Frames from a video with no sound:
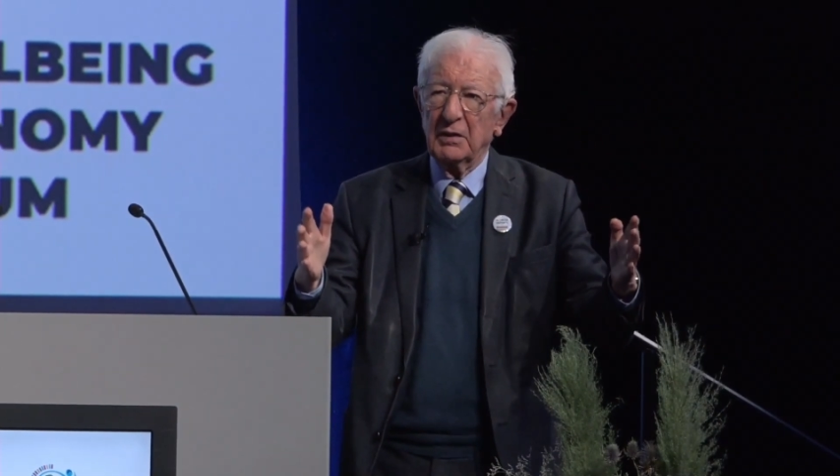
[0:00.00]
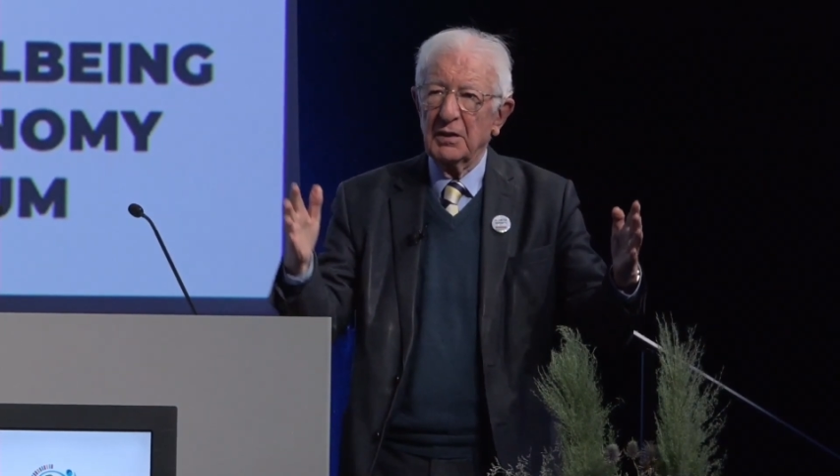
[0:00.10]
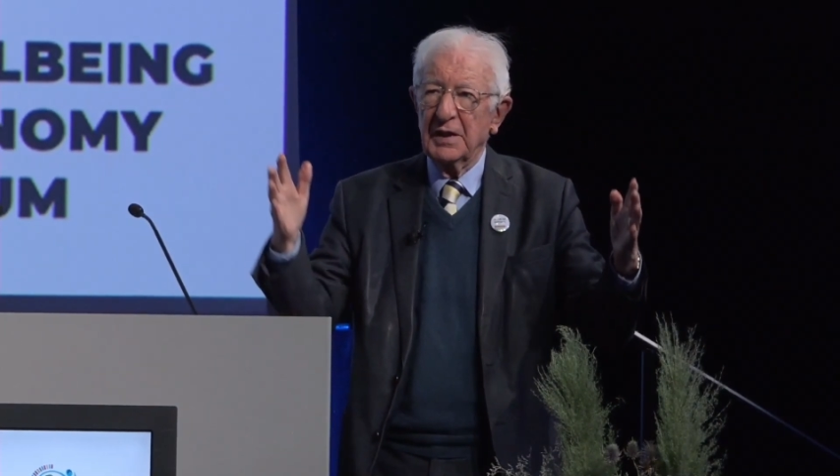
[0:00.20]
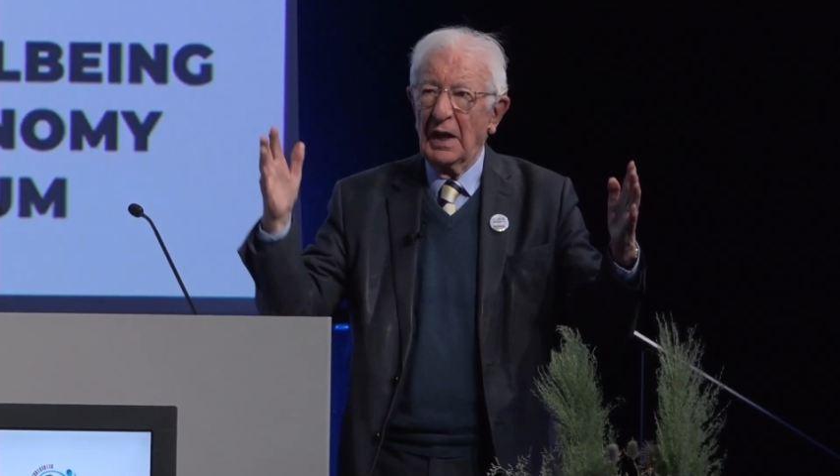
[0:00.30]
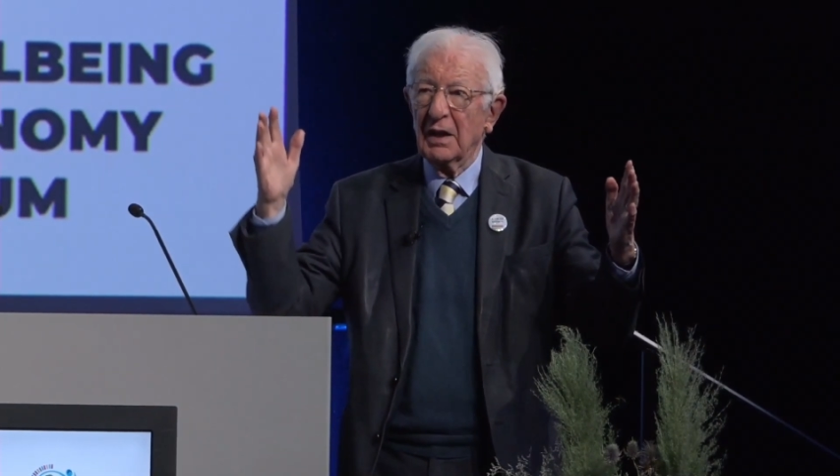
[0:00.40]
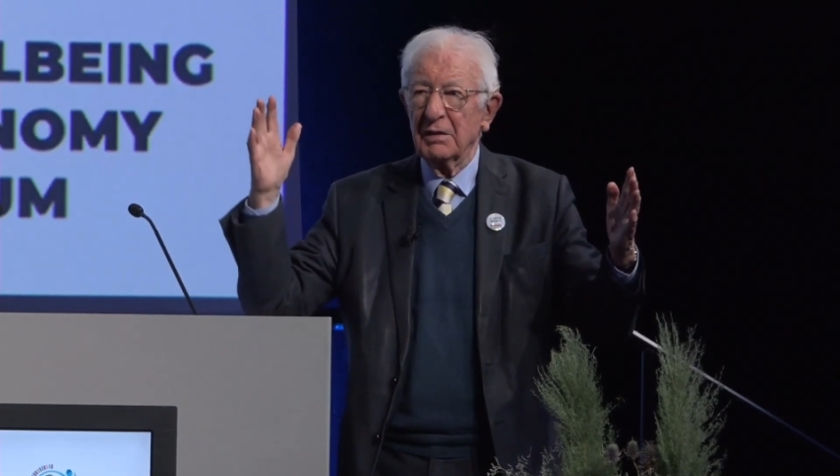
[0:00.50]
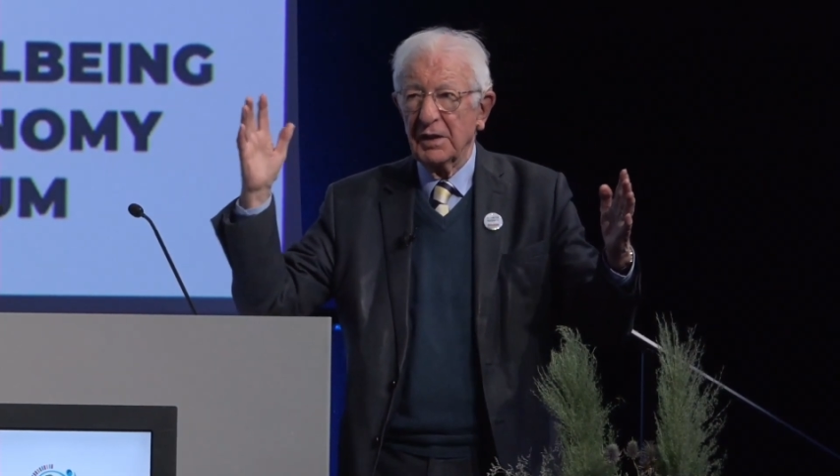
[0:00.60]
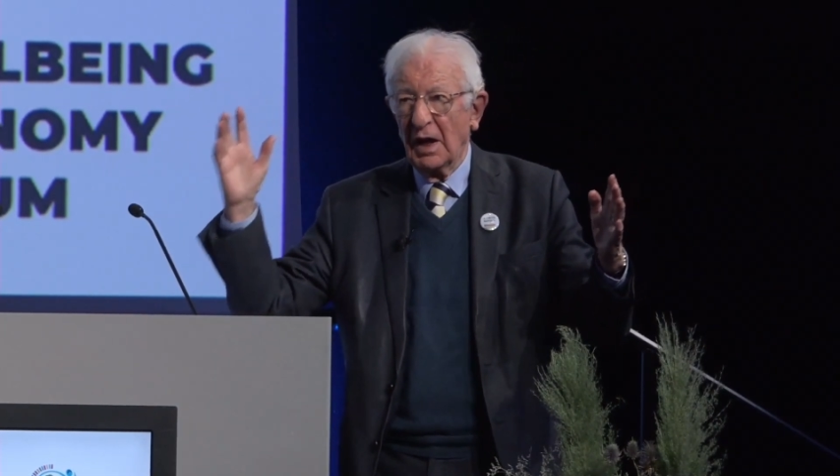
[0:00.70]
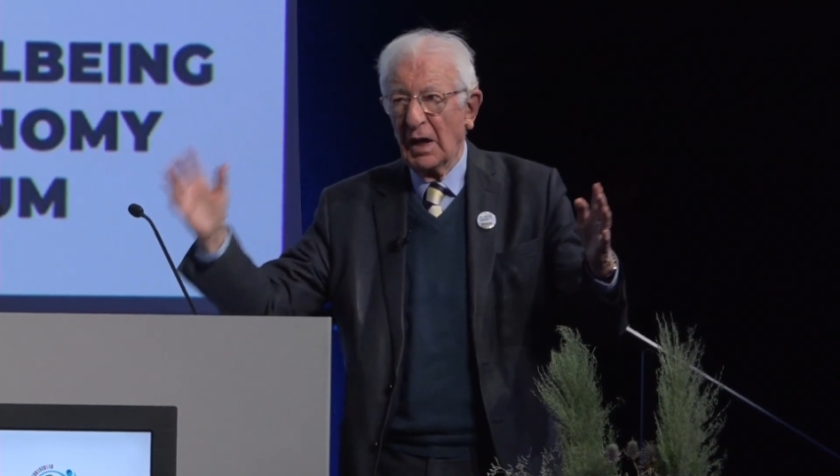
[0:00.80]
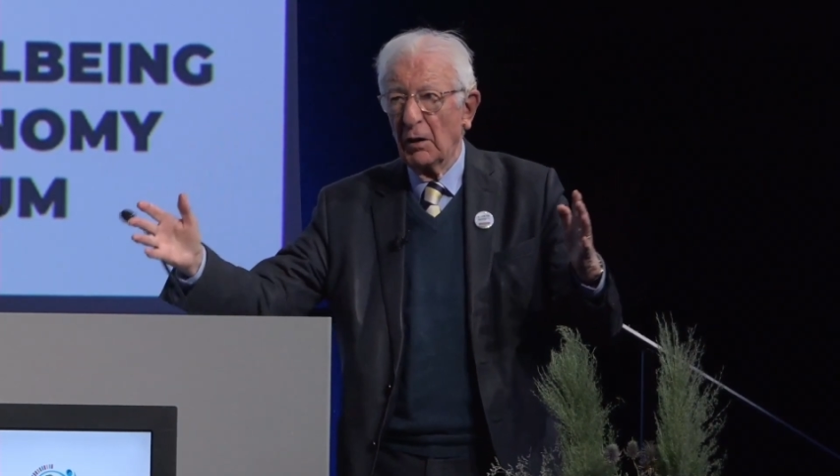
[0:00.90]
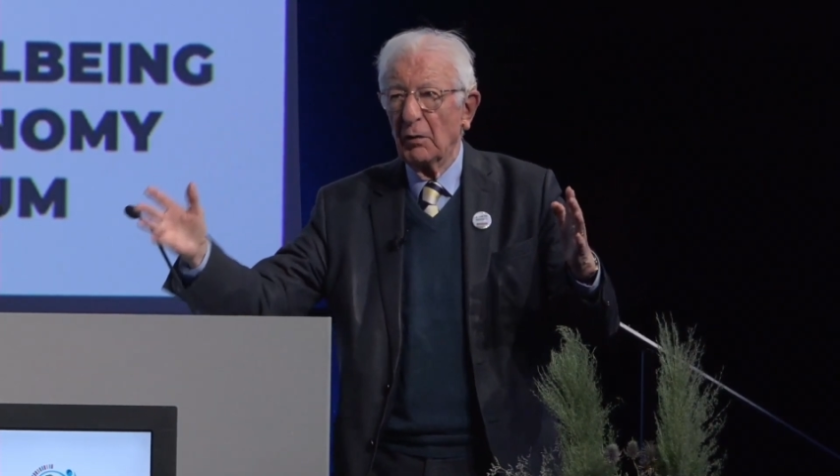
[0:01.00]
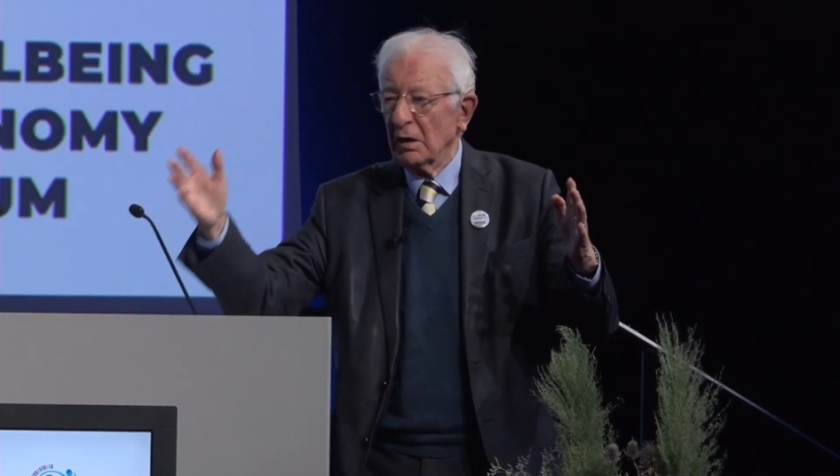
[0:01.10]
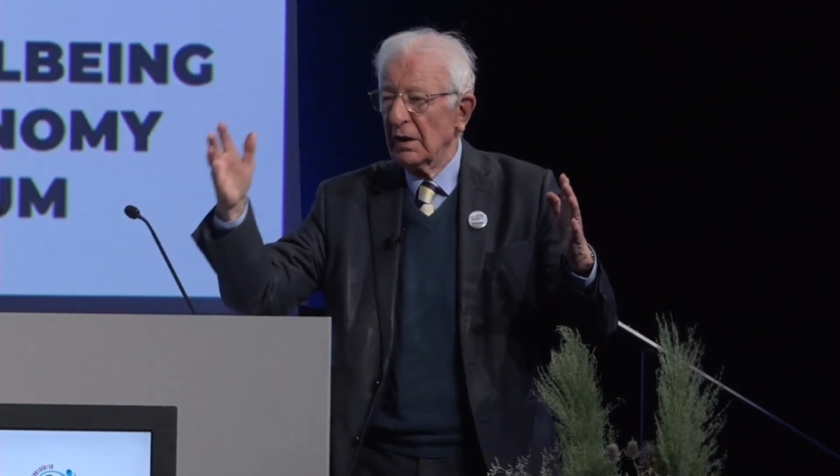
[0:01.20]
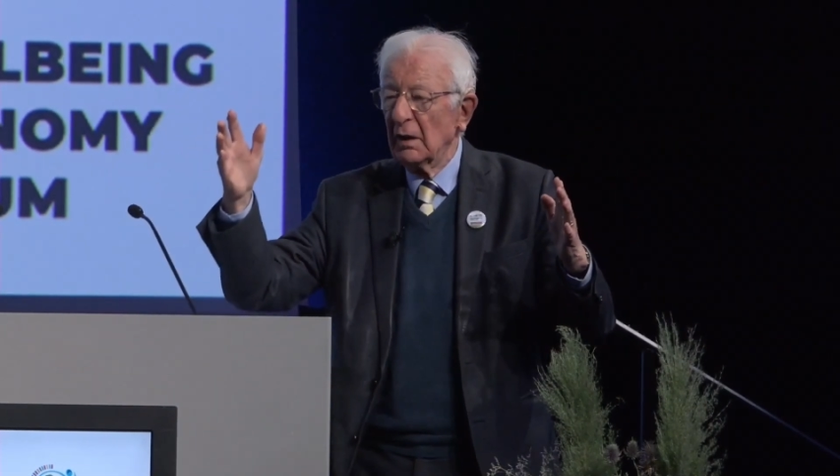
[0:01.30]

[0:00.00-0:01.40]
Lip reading: to tell us how